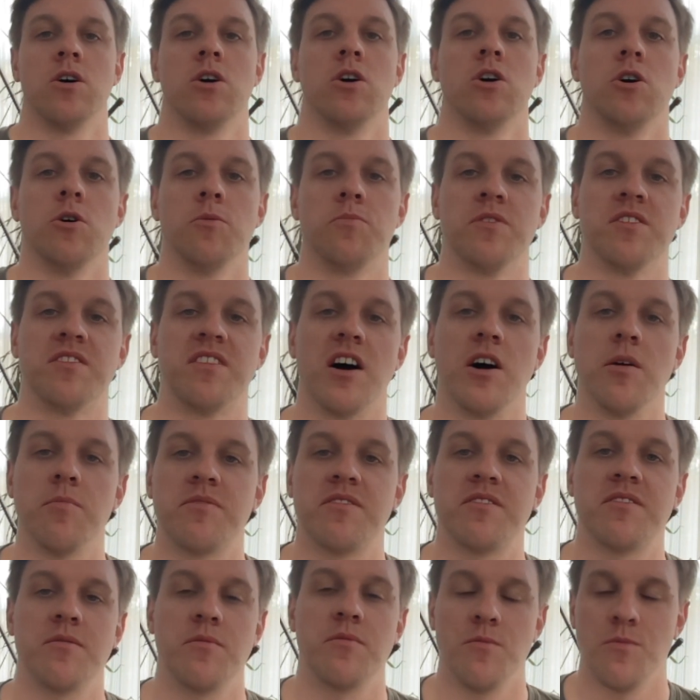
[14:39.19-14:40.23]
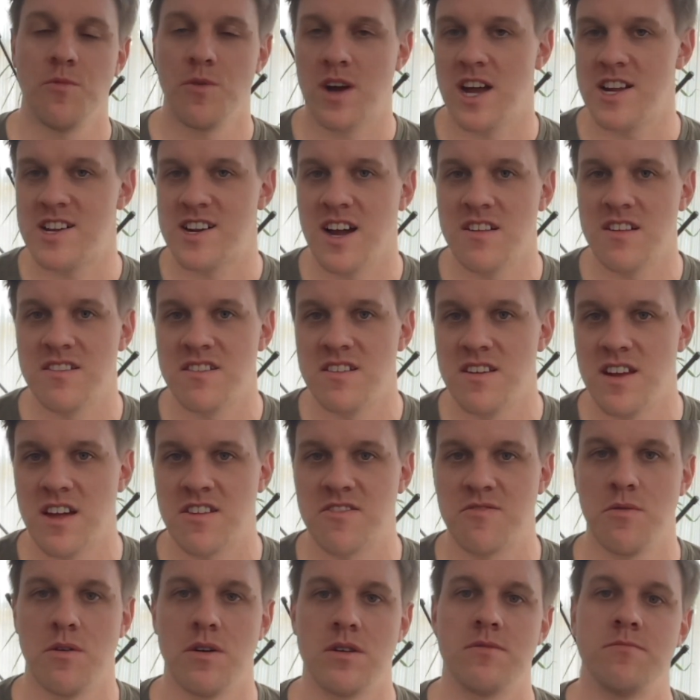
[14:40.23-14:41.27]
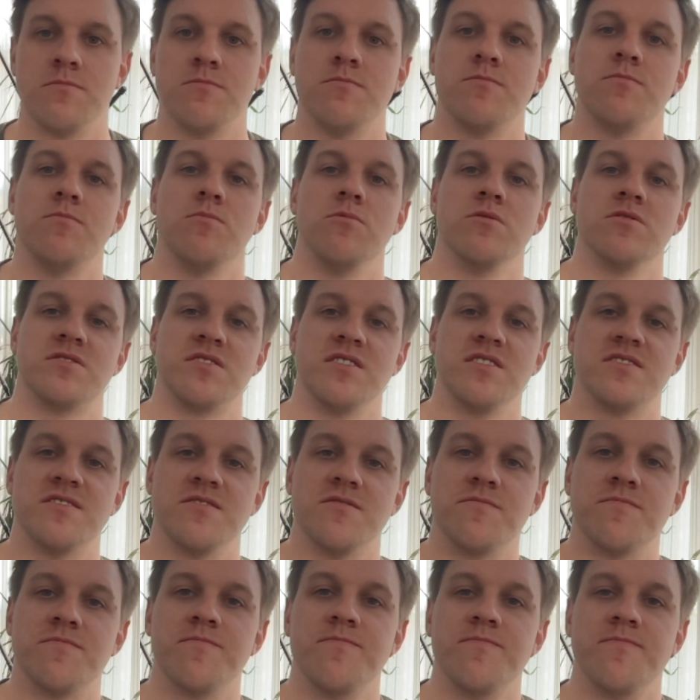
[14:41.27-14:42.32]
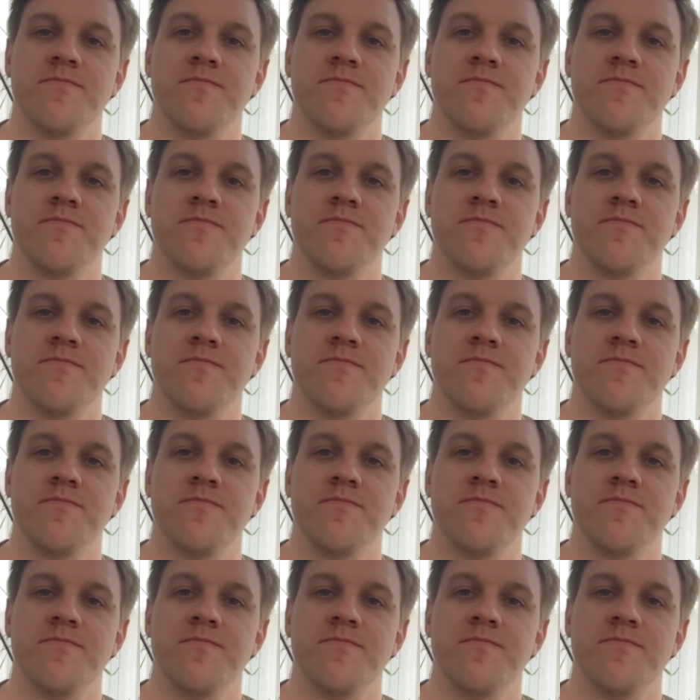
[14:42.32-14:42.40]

Hope this helps. We'll catch you guys in the next one. We'll see you soon.